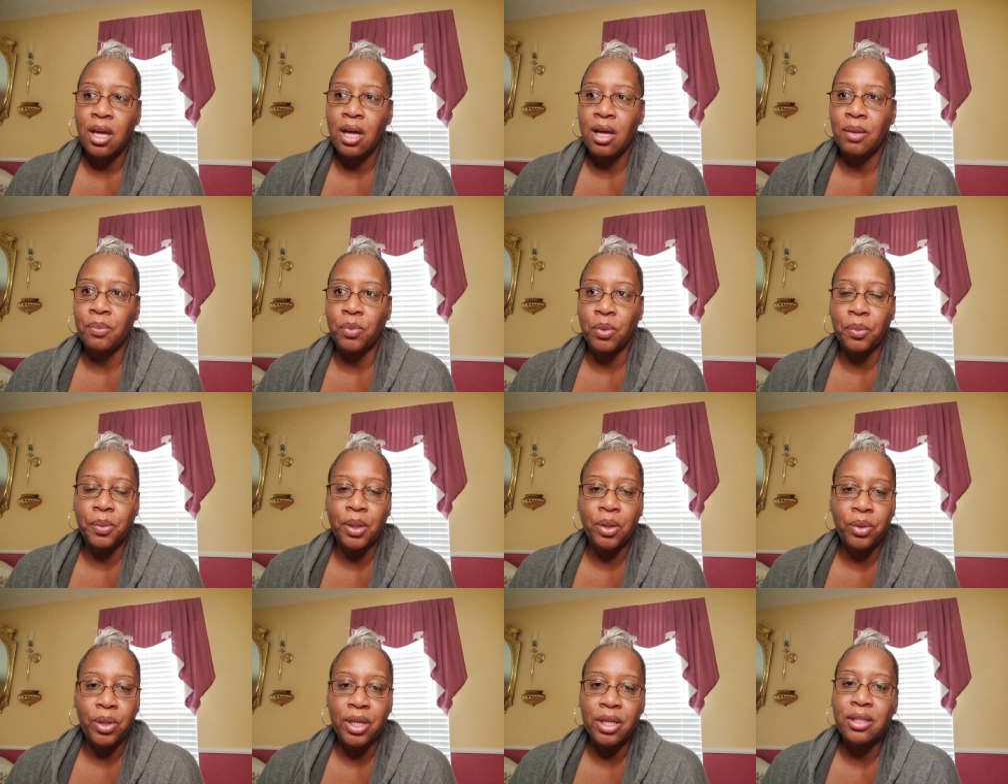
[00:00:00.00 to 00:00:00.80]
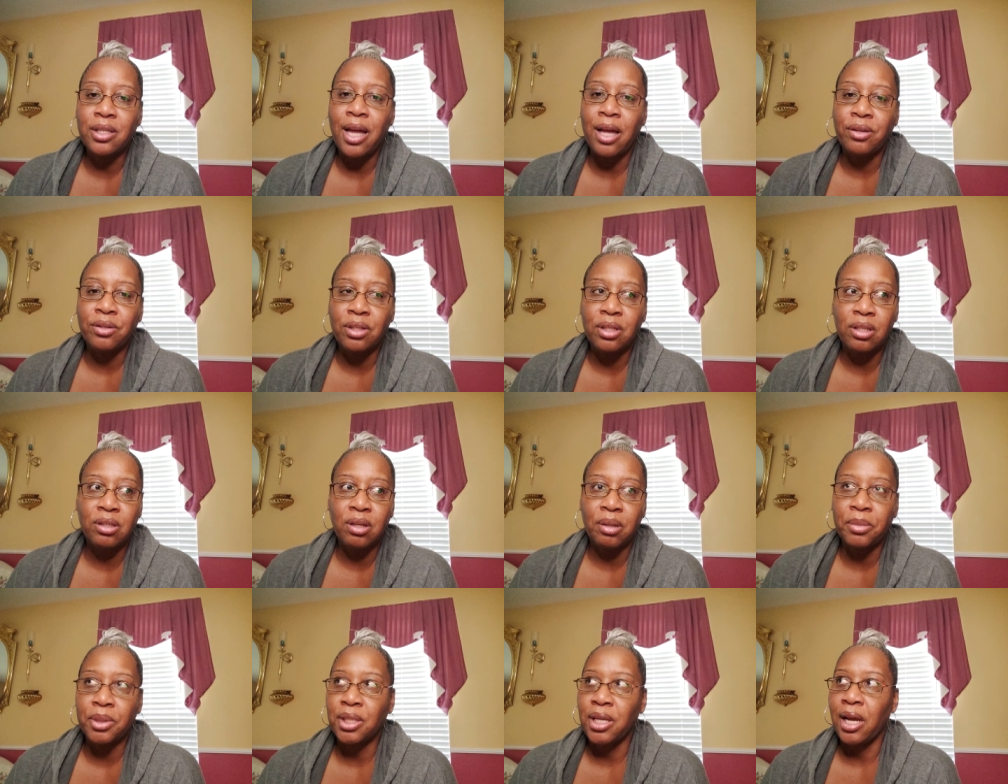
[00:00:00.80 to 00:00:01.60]
Um, we would go to his house in the
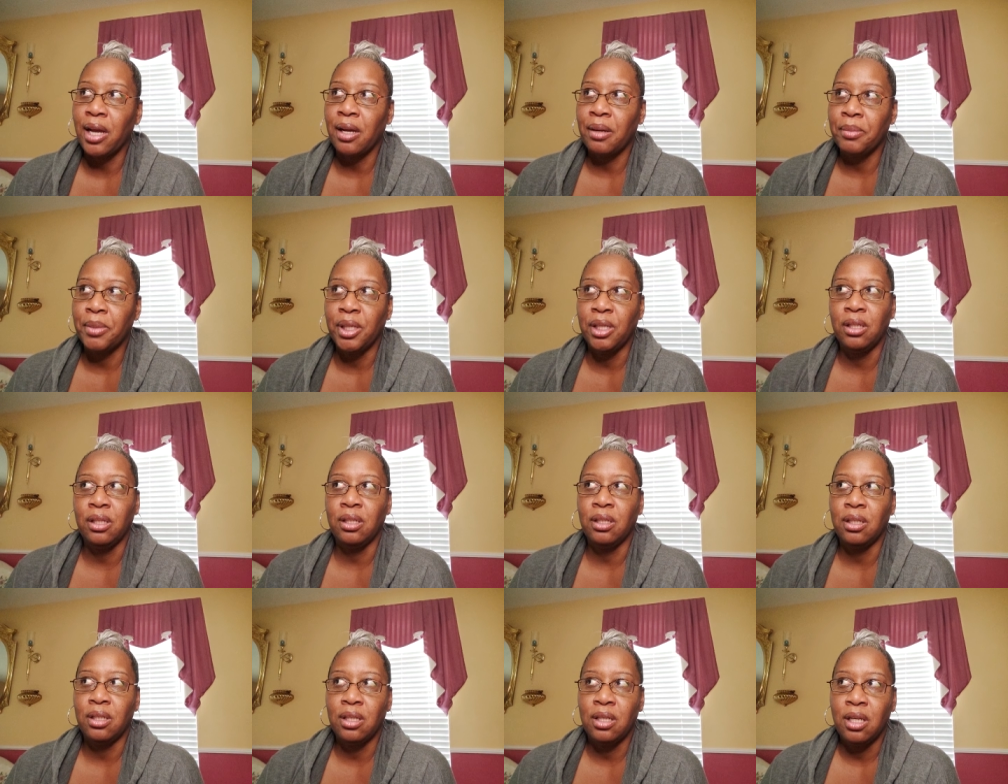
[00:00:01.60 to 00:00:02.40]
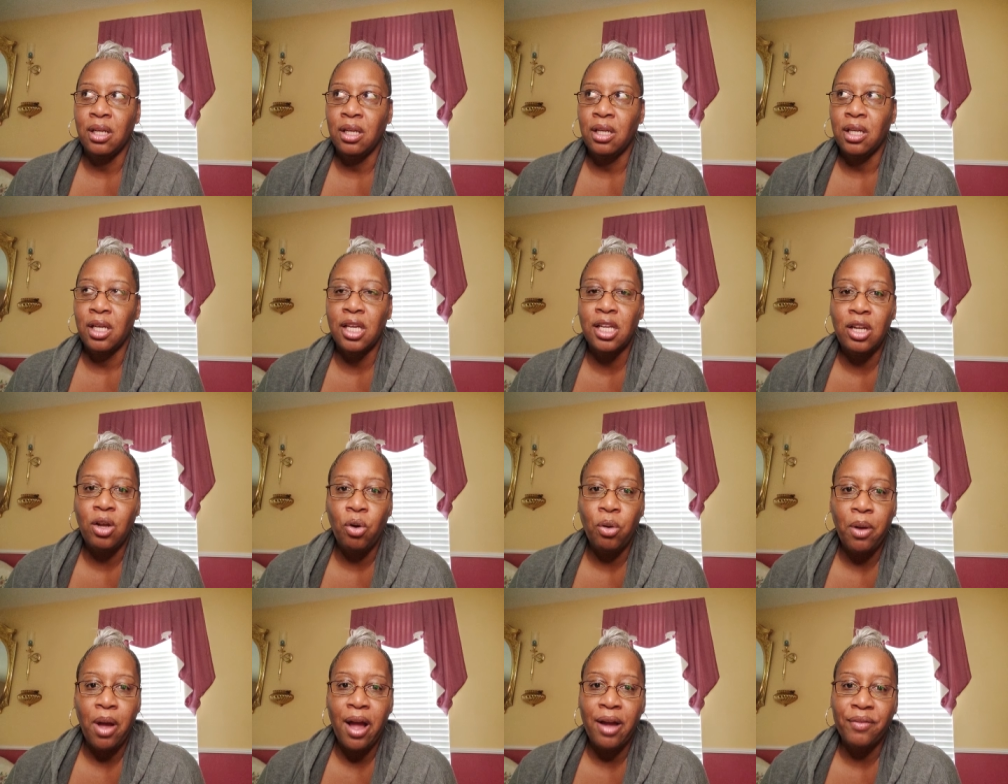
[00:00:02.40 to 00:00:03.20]
summertime, and he'd
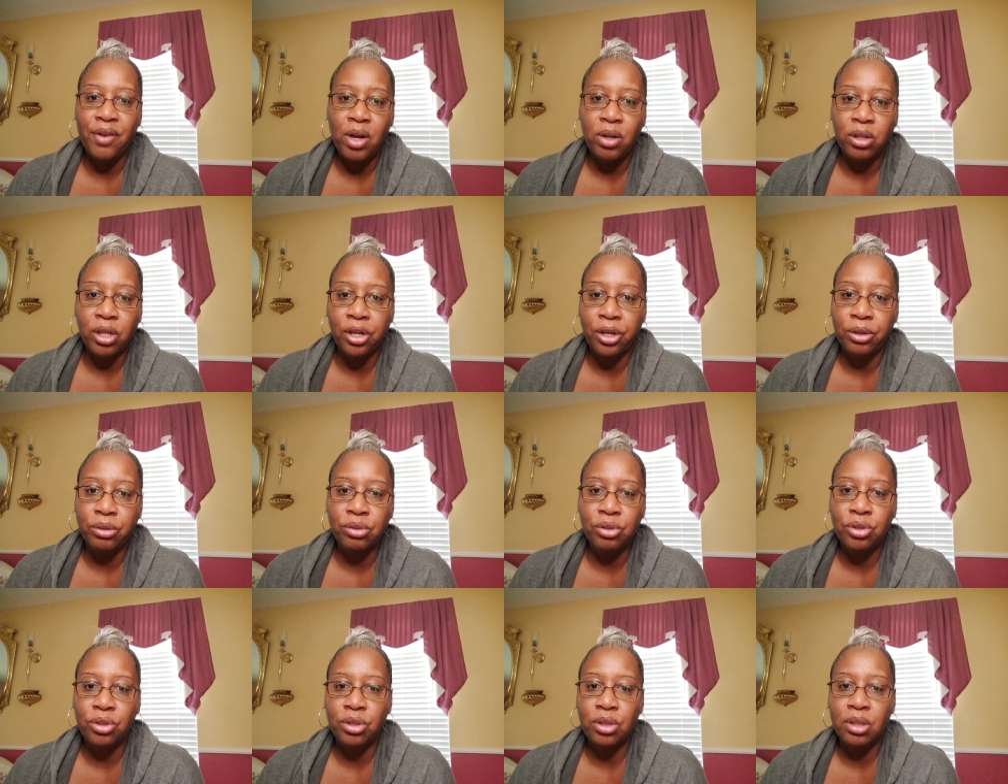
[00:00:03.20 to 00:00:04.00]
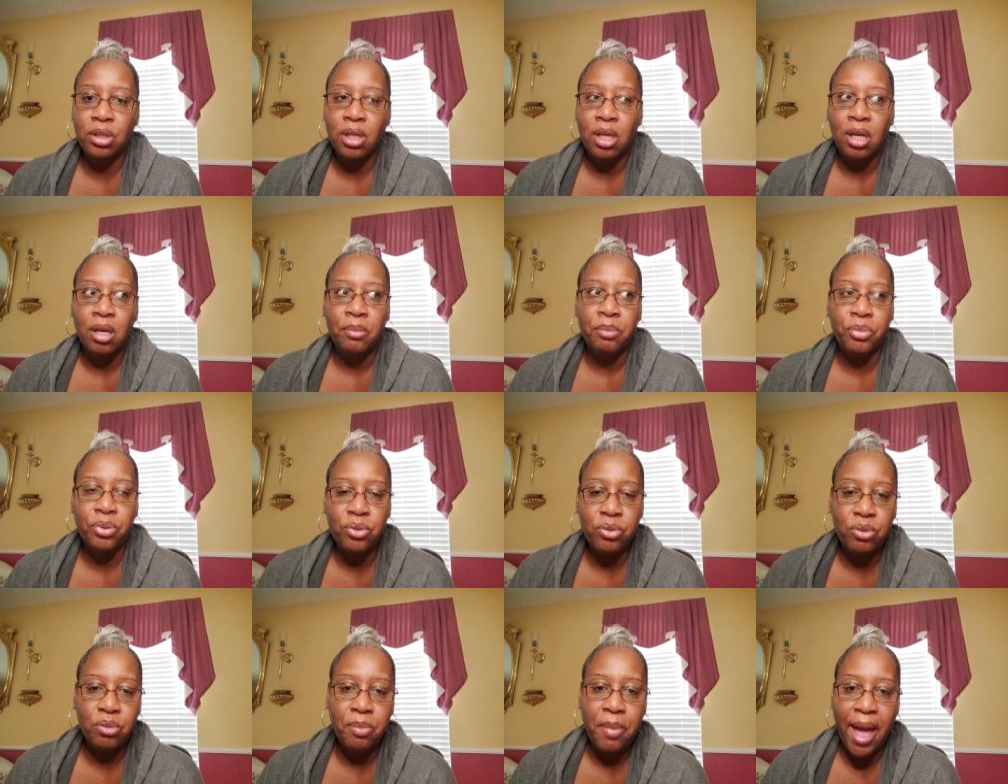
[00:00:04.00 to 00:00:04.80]
have all the curtains
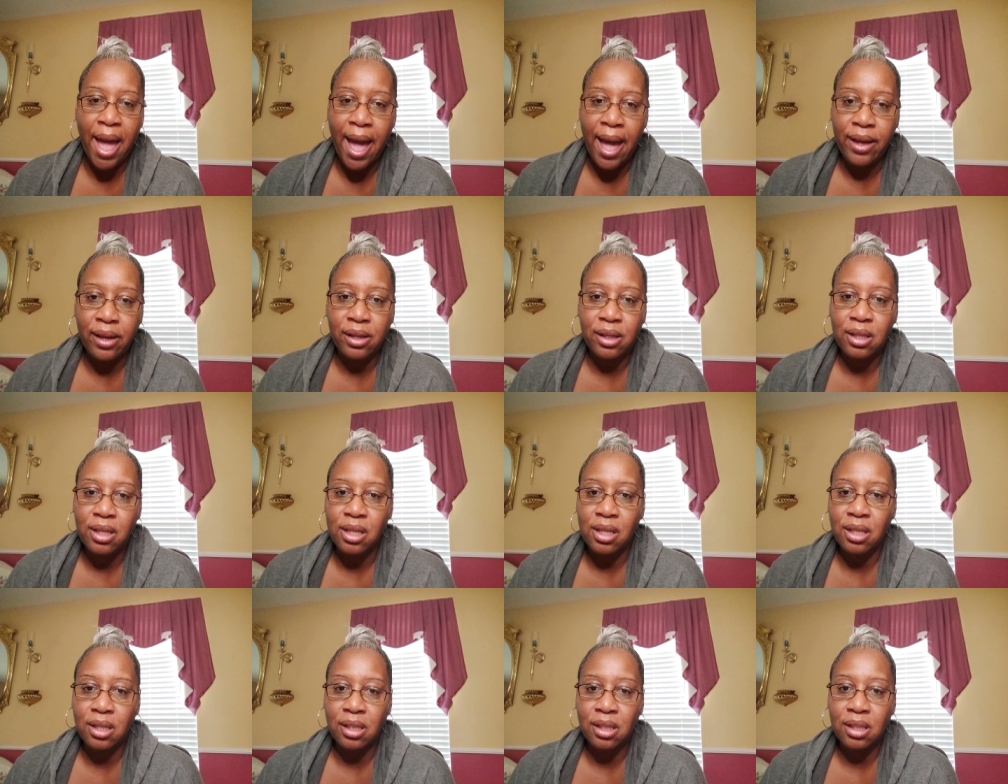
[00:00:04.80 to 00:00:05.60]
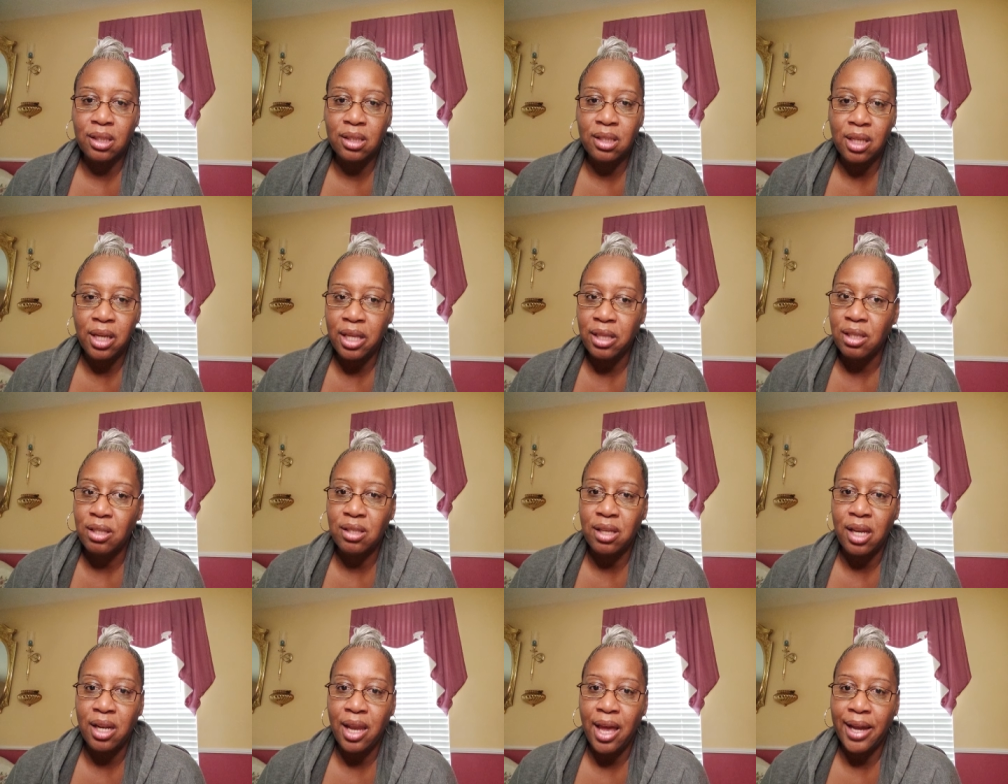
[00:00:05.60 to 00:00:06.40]
pulled back to let the
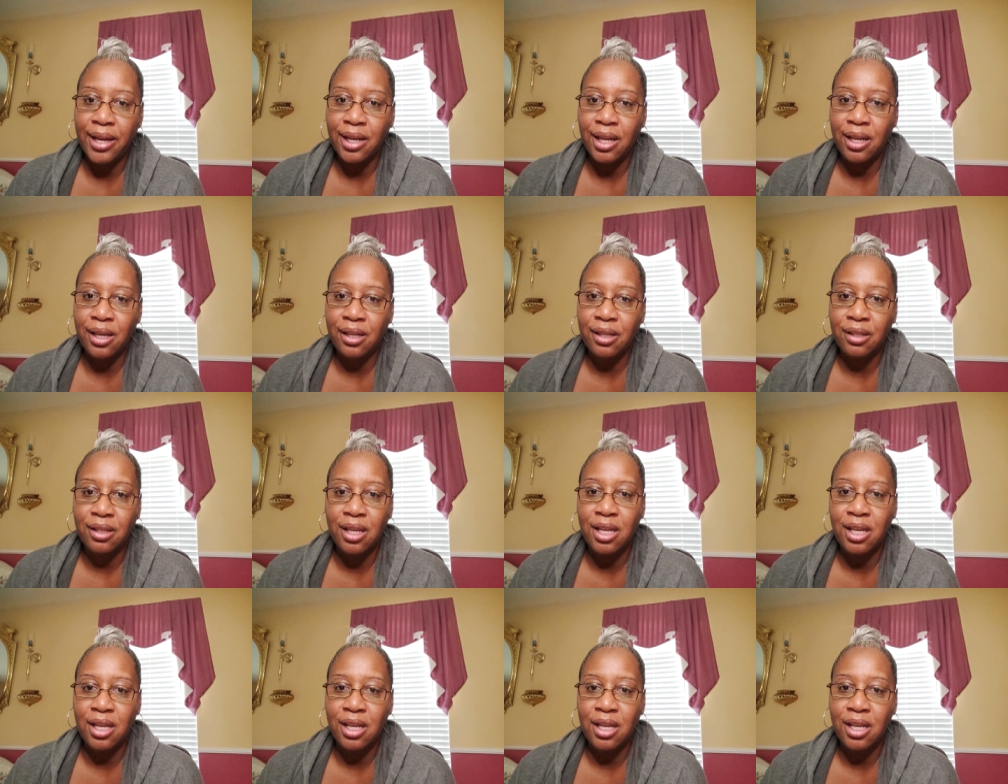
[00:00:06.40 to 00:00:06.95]
sunlight in.